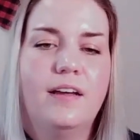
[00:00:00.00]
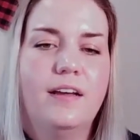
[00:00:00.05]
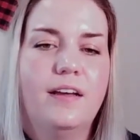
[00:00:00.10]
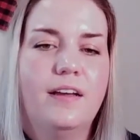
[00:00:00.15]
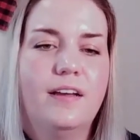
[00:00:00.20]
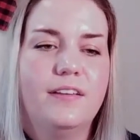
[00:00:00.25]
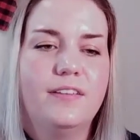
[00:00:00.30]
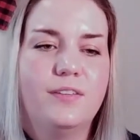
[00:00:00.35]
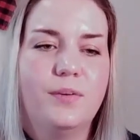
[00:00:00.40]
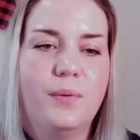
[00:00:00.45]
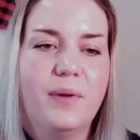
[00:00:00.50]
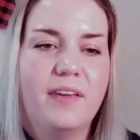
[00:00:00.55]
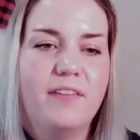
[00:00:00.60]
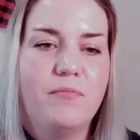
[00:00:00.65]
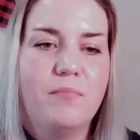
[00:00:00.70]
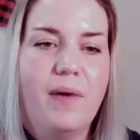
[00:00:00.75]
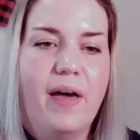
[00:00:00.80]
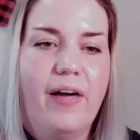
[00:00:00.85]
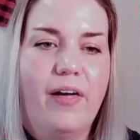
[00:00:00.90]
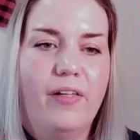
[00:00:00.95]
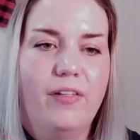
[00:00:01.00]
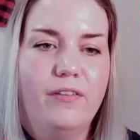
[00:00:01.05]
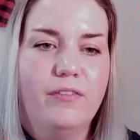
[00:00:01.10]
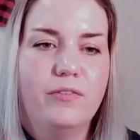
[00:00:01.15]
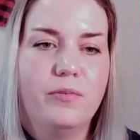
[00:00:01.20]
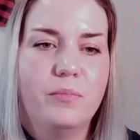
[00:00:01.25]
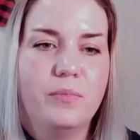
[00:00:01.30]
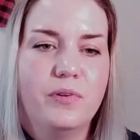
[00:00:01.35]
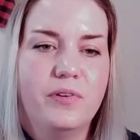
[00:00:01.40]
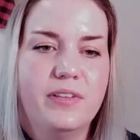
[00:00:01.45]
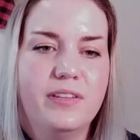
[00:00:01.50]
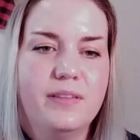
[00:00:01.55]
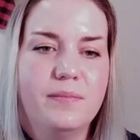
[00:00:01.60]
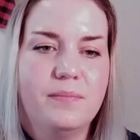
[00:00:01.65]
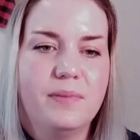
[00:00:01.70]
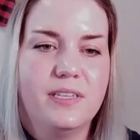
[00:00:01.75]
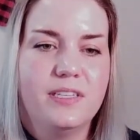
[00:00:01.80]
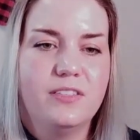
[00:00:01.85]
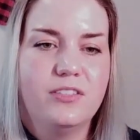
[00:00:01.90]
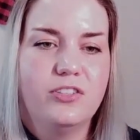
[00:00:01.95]
So we have Belle, Beauty and the
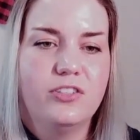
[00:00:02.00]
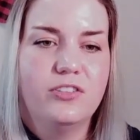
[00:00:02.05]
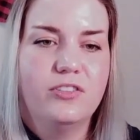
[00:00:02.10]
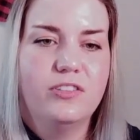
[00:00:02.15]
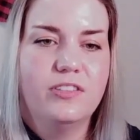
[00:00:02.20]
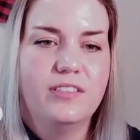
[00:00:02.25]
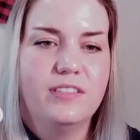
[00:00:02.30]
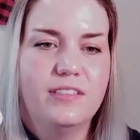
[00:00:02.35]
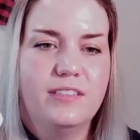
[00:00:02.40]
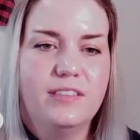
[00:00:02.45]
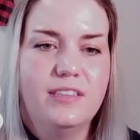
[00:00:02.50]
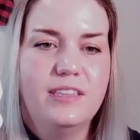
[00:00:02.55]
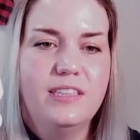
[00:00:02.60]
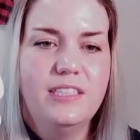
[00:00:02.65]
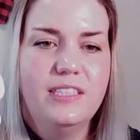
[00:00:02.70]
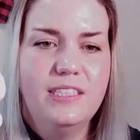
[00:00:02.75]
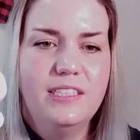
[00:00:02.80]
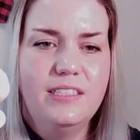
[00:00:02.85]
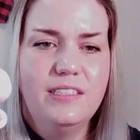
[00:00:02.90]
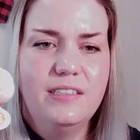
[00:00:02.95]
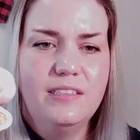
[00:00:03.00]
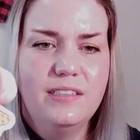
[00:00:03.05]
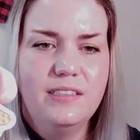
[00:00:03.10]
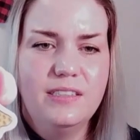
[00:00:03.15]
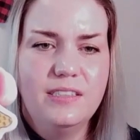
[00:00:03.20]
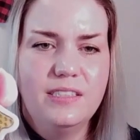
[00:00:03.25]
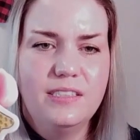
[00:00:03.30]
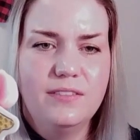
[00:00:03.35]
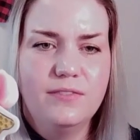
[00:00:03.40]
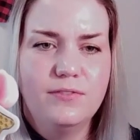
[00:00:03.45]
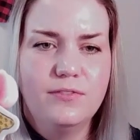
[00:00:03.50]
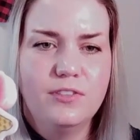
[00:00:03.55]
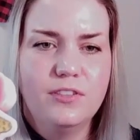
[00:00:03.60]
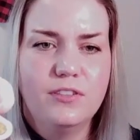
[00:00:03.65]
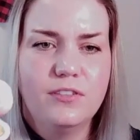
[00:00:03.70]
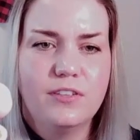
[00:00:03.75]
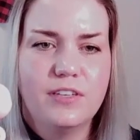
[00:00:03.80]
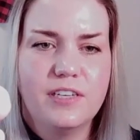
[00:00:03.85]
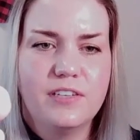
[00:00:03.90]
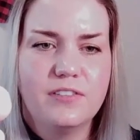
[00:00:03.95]
Beast. She looks a little
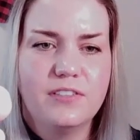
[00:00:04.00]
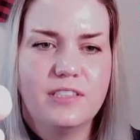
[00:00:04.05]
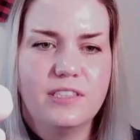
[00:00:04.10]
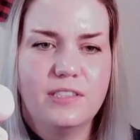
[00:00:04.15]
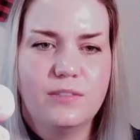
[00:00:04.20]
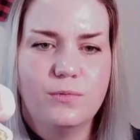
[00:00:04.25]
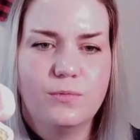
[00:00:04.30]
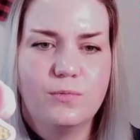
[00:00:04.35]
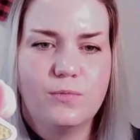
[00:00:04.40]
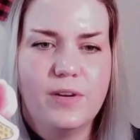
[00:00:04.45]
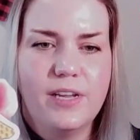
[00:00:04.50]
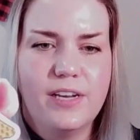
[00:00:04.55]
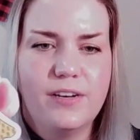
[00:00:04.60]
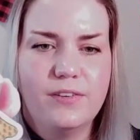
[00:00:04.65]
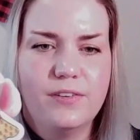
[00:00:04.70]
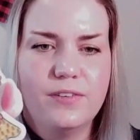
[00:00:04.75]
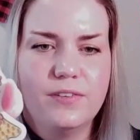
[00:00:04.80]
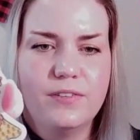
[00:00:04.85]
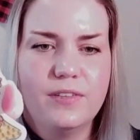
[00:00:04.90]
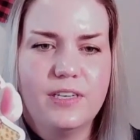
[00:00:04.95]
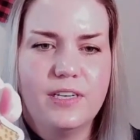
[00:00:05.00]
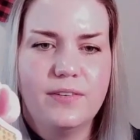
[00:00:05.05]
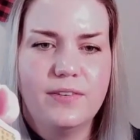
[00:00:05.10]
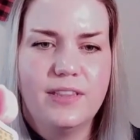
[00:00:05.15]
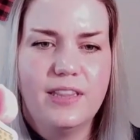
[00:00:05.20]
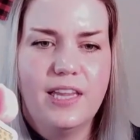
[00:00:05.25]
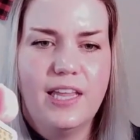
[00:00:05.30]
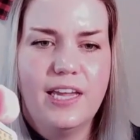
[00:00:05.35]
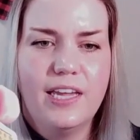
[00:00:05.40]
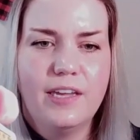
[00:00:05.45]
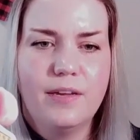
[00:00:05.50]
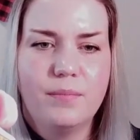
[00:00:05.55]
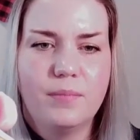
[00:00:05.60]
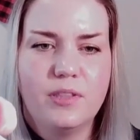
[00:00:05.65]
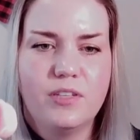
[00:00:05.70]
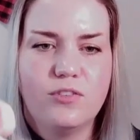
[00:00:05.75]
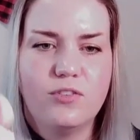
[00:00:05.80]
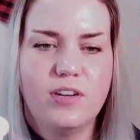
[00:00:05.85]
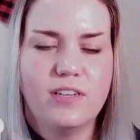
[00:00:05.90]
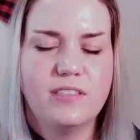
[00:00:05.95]
different. Her hair's a little redder than I would like.
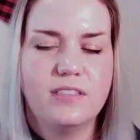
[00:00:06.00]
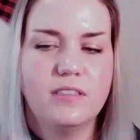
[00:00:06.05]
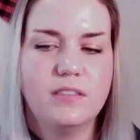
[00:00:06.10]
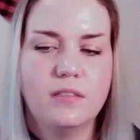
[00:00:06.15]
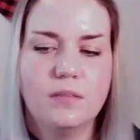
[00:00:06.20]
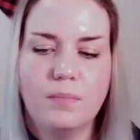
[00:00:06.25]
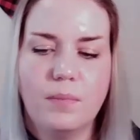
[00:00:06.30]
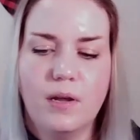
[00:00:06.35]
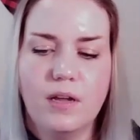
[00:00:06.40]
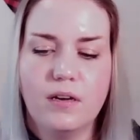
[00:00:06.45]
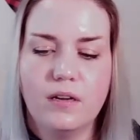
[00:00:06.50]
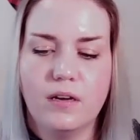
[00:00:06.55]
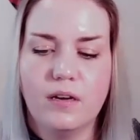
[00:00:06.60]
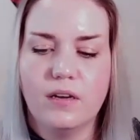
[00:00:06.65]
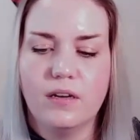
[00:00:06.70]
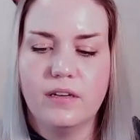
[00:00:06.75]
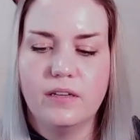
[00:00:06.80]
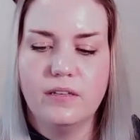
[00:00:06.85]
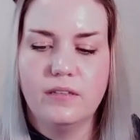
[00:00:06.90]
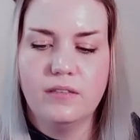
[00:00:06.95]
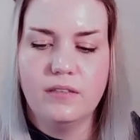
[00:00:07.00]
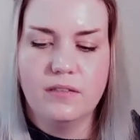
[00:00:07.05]
The dress is spot on.